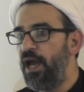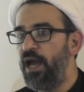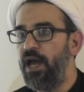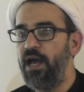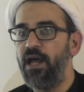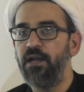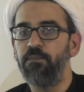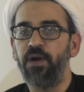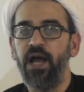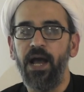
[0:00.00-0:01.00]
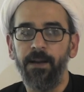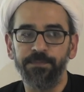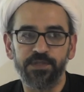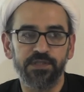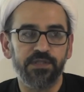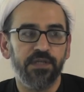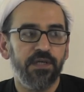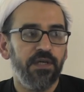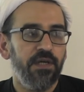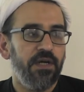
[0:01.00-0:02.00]
and perhaps
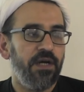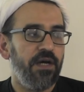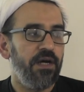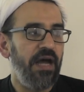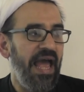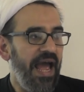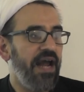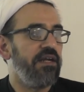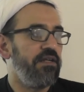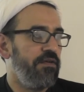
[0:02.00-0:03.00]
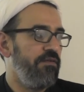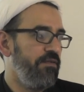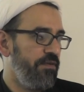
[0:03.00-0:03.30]
uh, add